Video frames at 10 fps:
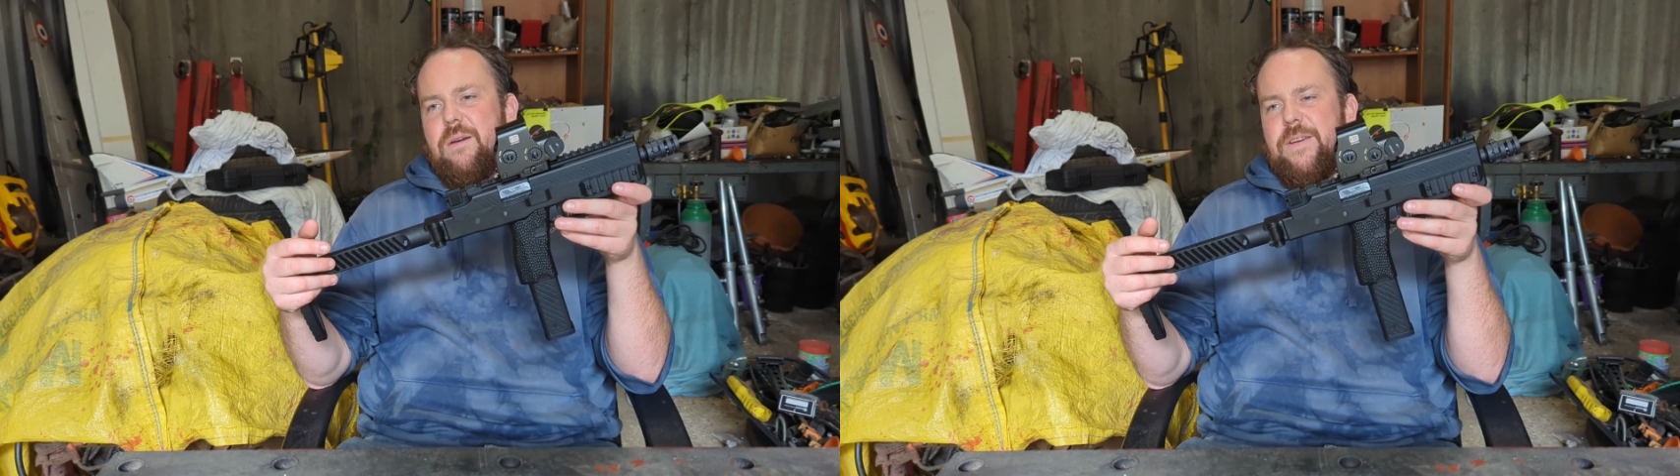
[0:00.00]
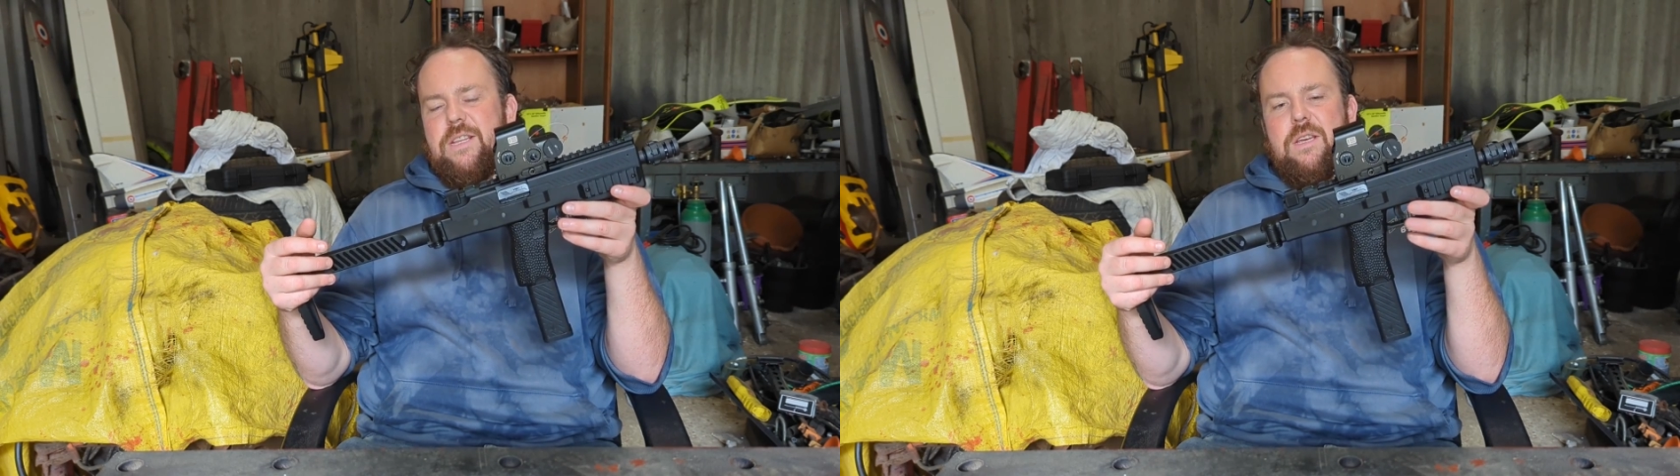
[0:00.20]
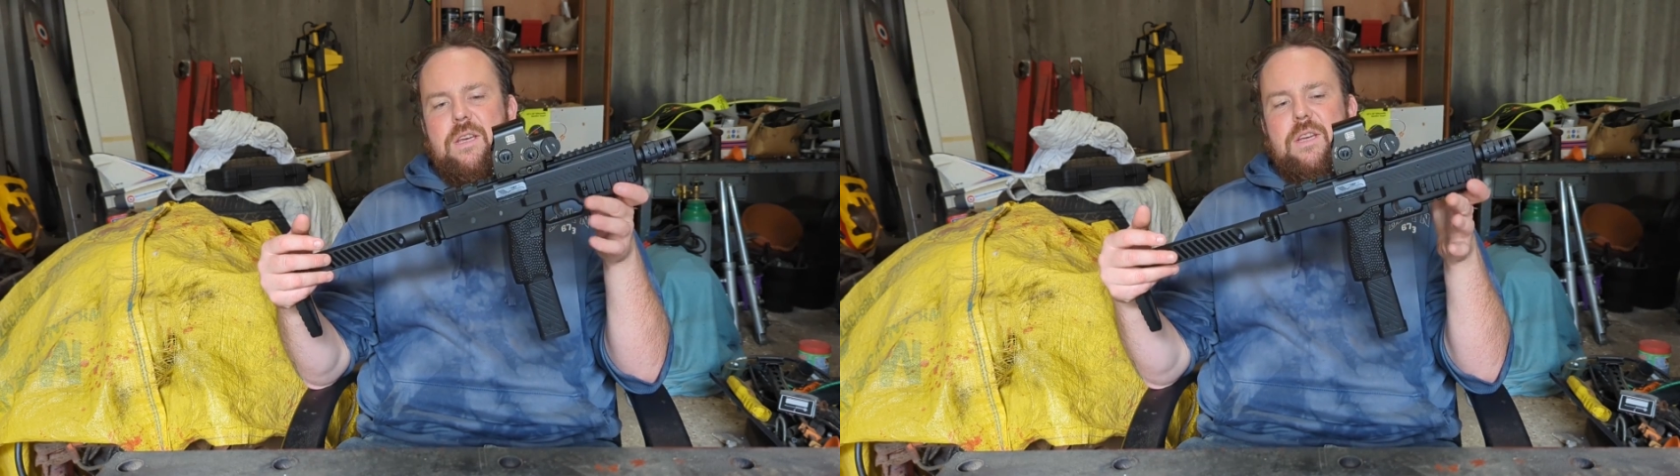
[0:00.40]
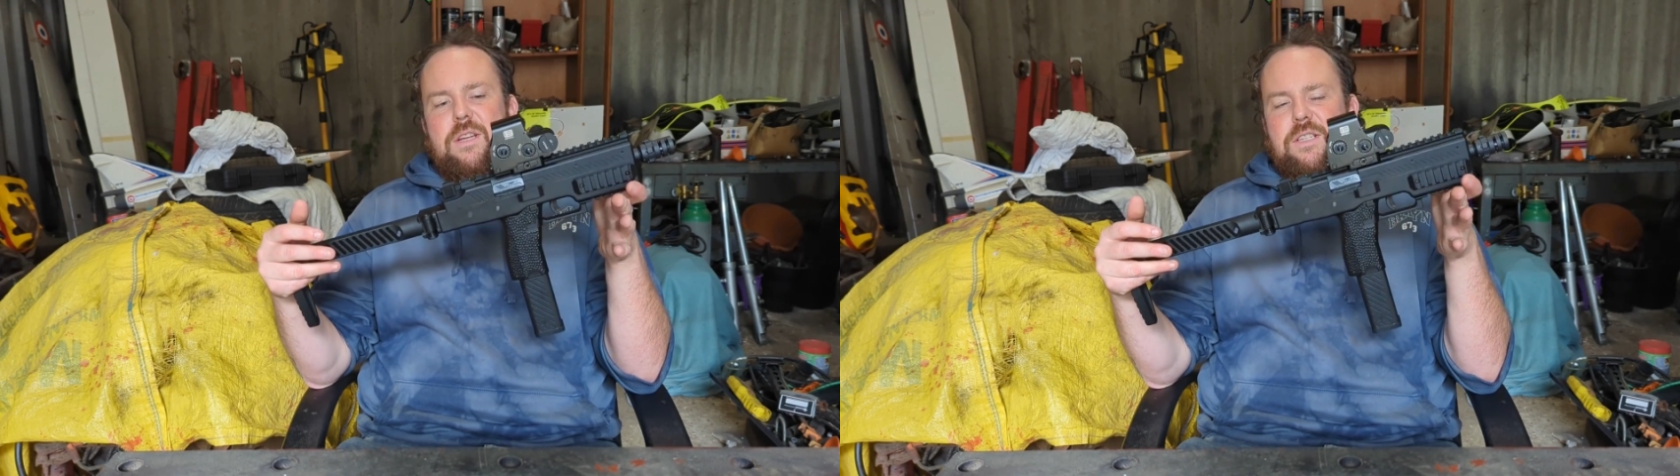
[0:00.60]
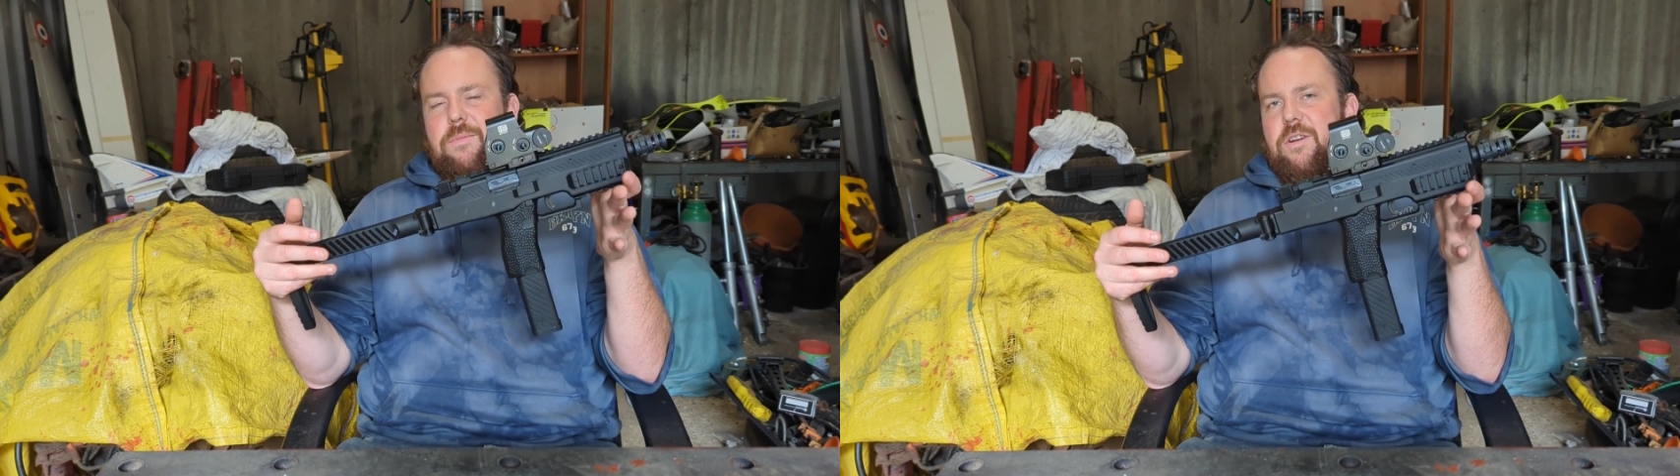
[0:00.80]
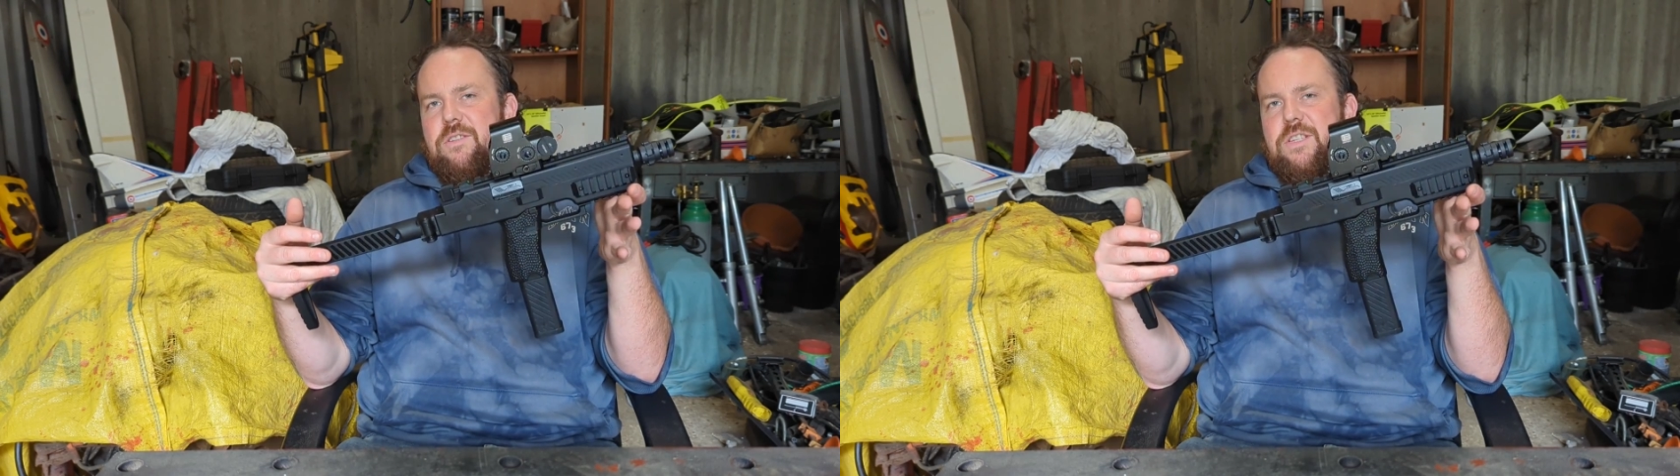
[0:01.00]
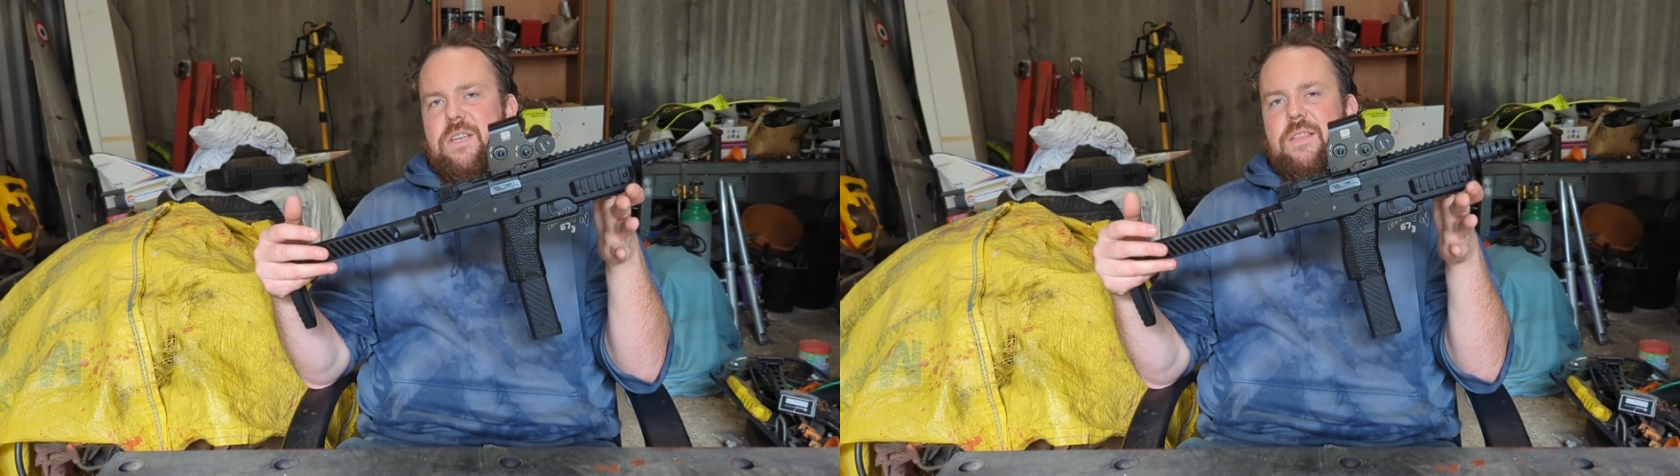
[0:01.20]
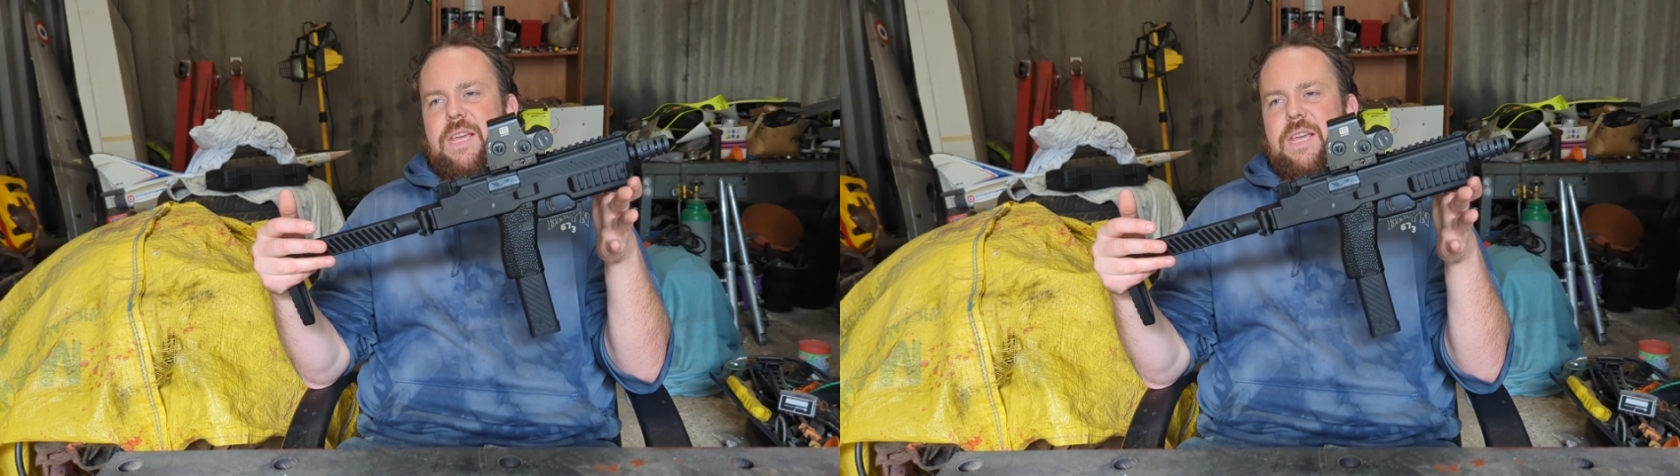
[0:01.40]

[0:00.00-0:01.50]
I mean, to be honest,